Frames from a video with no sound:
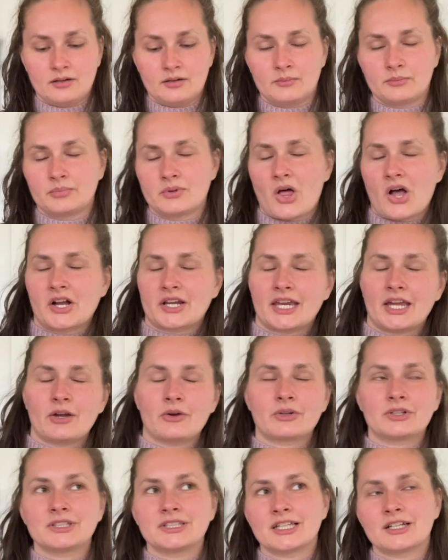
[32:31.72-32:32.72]
block out
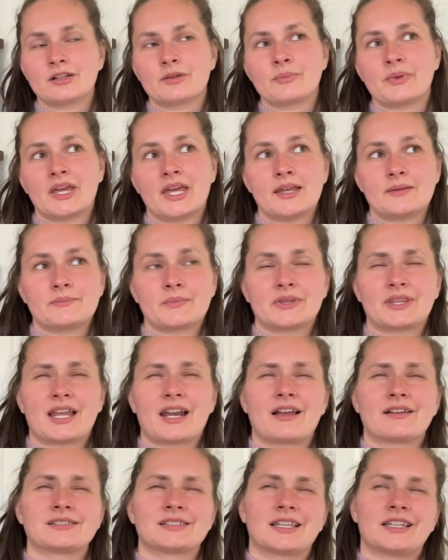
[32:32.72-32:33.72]
a little bit? But then
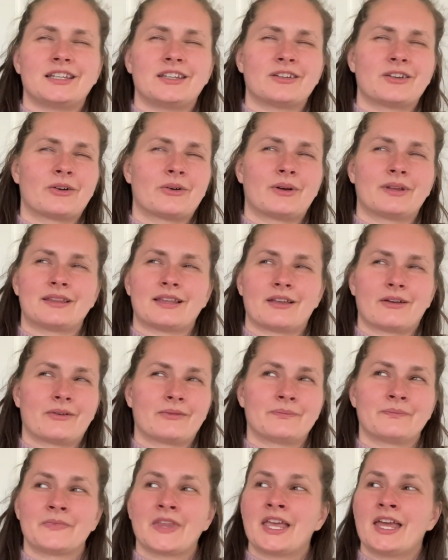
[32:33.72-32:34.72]
I was like, you know what? No,
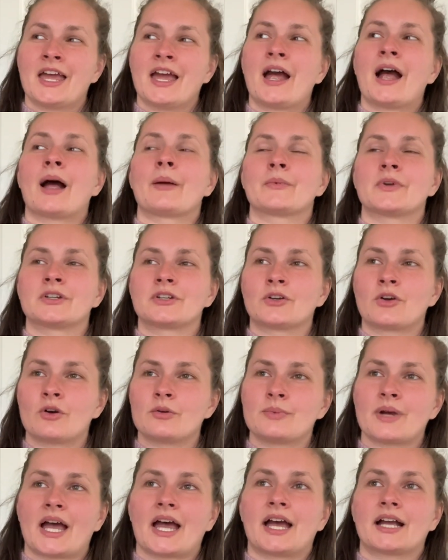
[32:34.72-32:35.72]
I'm going to go
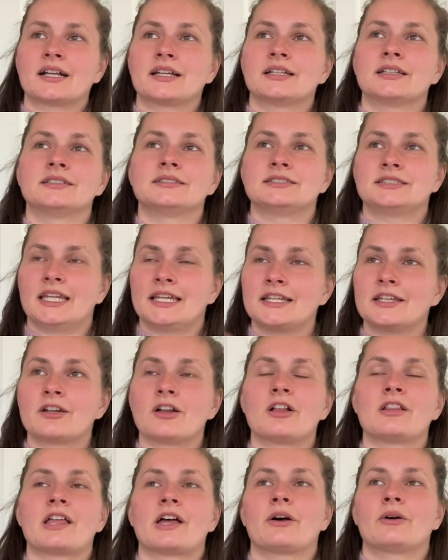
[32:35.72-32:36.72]
back, take it
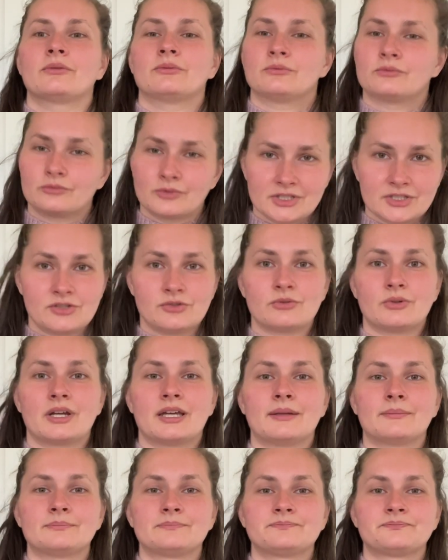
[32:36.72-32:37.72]
all out, redo
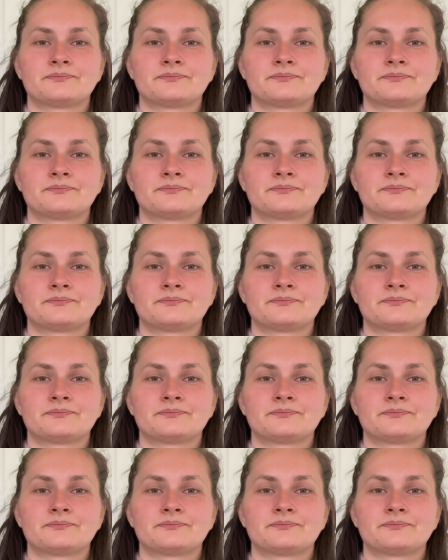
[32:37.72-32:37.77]
it